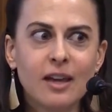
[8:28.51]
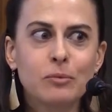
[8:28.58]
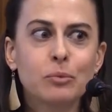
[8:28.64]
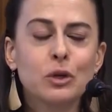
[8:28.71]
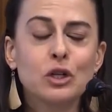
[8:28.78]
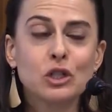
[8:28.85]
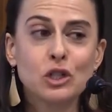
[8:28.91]

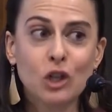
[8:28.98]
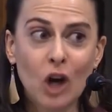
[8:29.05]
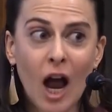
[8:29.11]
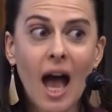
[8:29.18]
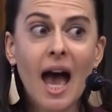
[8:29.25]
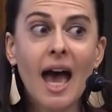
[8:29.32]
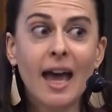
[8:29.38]
can
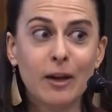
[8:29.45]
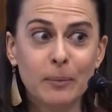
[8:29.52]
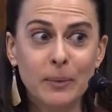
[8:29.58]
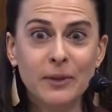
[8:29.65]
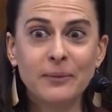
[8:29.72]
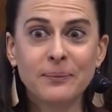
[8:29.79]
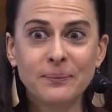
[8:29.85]

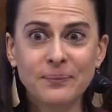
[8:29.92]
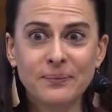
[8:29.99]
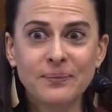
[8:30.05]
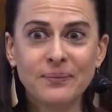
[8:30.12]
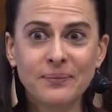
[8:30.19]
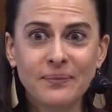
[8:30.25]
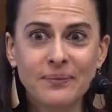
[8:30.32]
prescribe
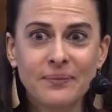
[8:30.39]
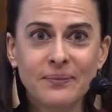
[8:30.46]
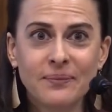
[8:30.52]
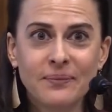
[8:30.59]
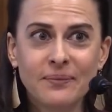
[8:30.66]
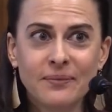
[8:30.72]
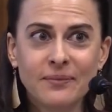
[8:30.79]

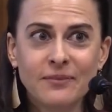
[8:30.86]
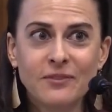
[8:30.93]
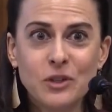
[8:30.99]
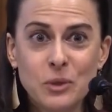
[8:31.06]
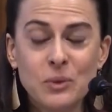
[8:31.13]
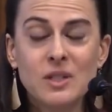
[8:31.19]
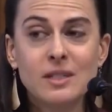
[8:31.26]

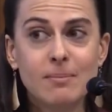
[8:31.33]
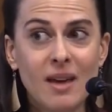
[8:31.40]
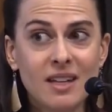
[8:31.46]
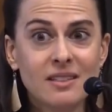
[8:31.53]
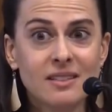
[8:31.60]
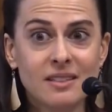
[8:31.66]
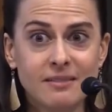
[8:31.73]
food
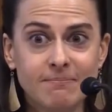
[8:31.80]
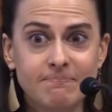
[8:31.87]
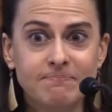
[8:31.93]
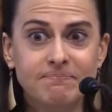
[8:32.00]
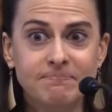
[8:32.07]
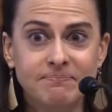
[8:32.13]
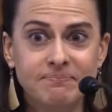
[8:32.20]
as
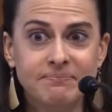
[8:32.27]
medicine.